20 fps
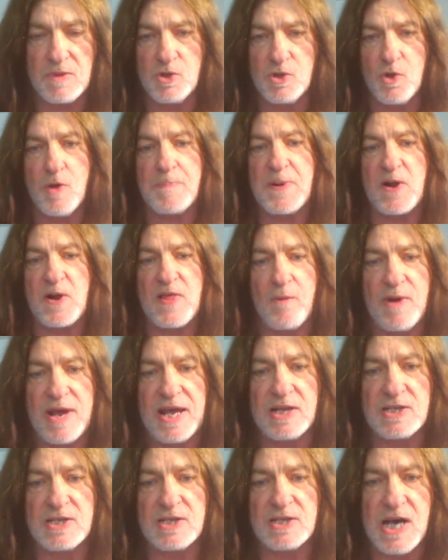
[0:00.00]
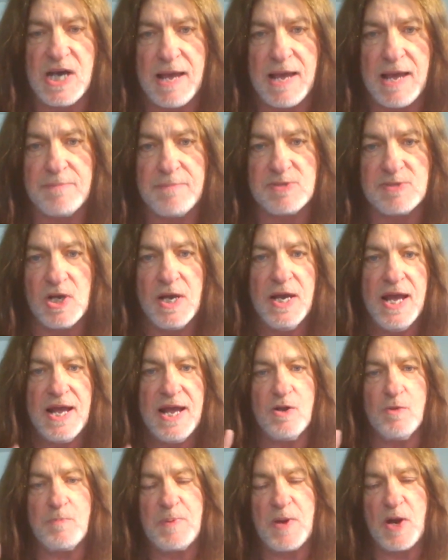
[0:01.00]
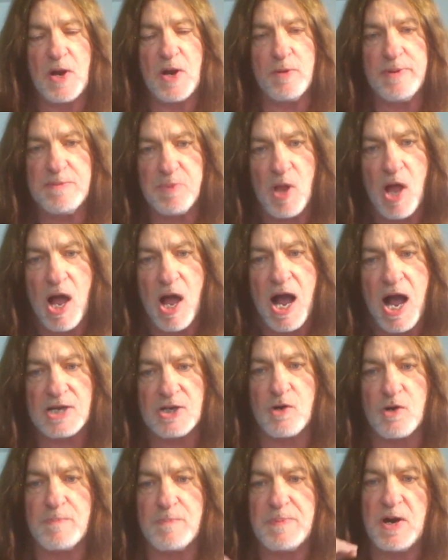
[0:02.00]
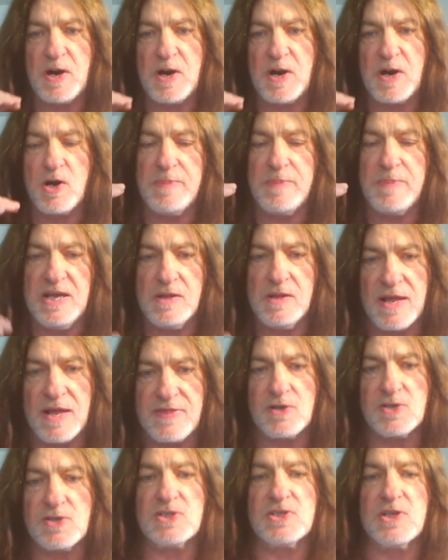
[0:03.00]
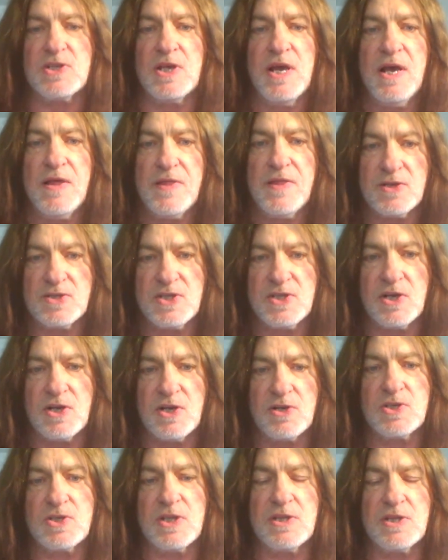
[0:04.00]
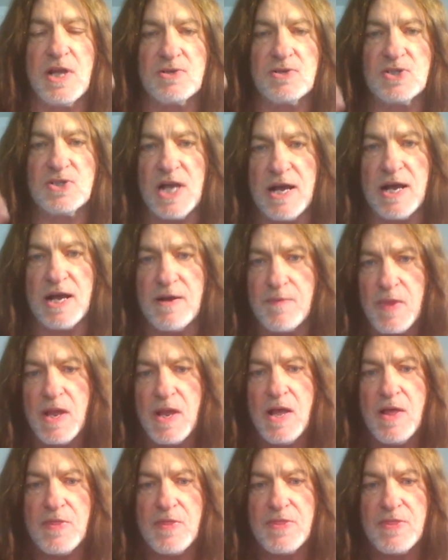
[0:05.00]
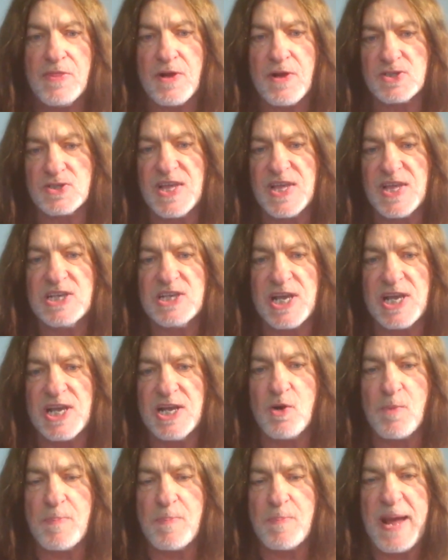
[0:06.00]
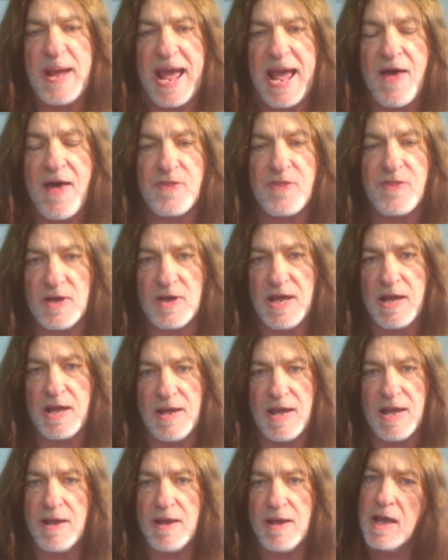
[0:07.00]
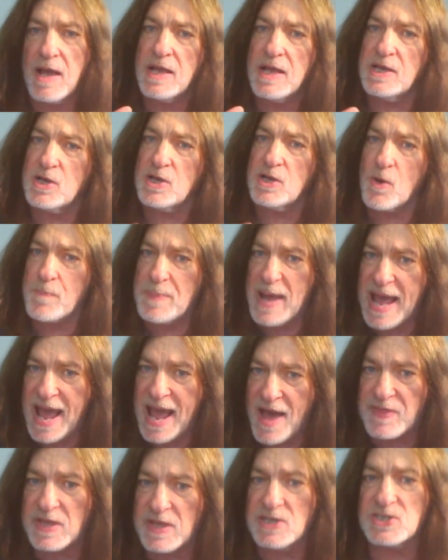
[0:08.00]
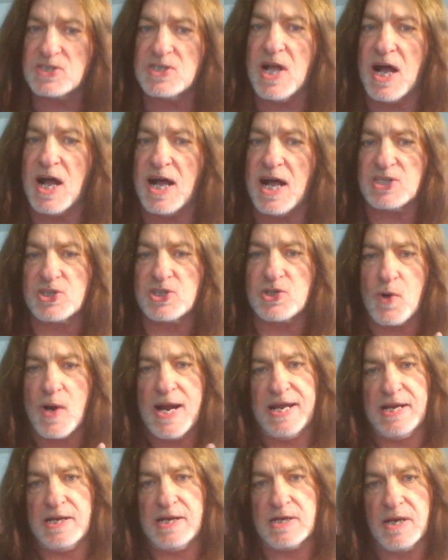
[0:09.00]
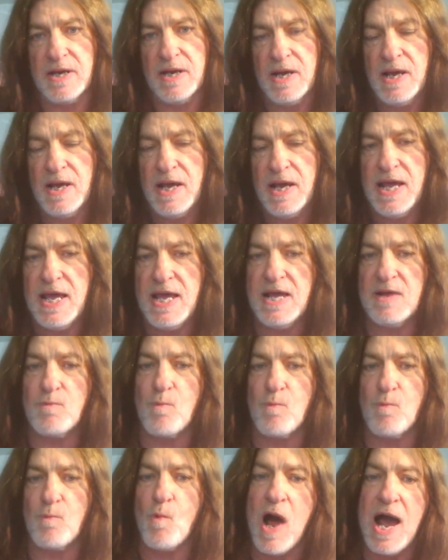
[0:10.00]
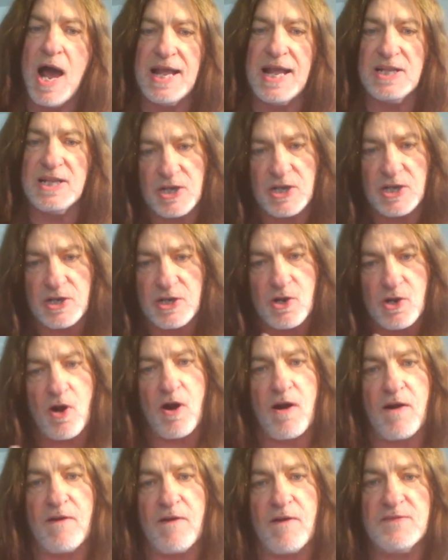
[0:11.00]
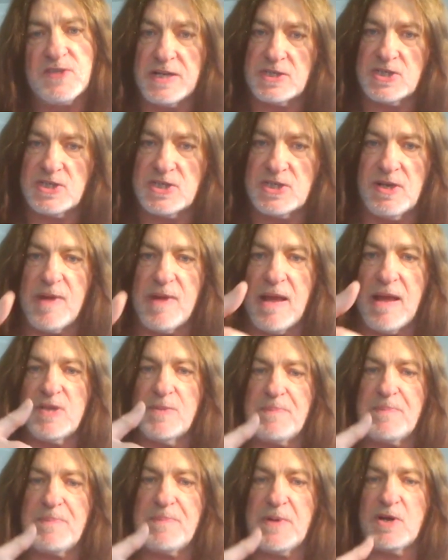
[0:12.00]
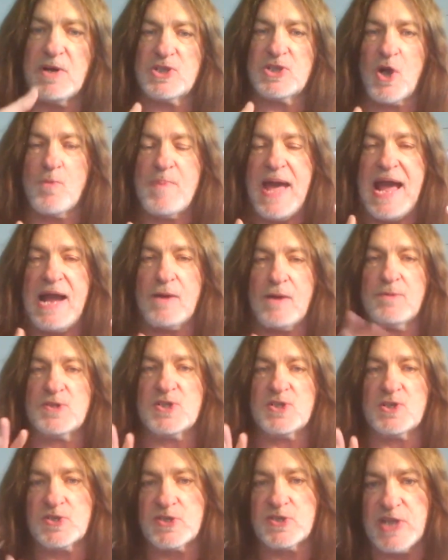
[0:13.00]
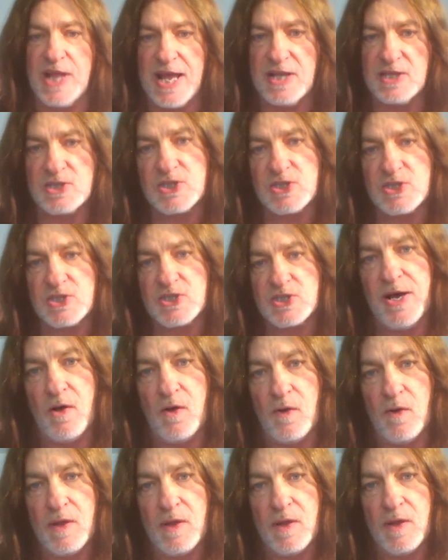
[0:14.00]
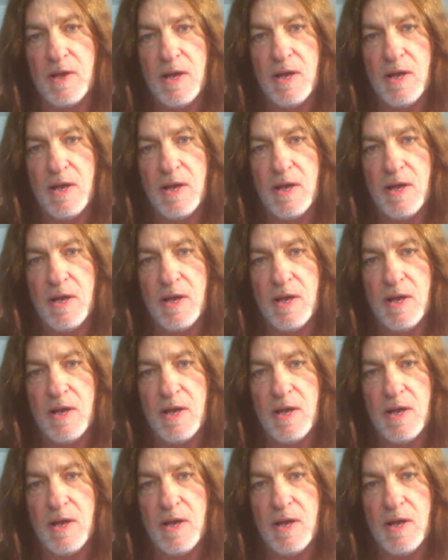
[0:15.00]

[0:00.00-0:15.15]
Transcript: do appear that way at times, and you appear to be blocked or appear to be like there's there's there's there's uh, there's things in your path. Your path is not straight. It winds, it curves, it sometimes appears to go backwards or stand still.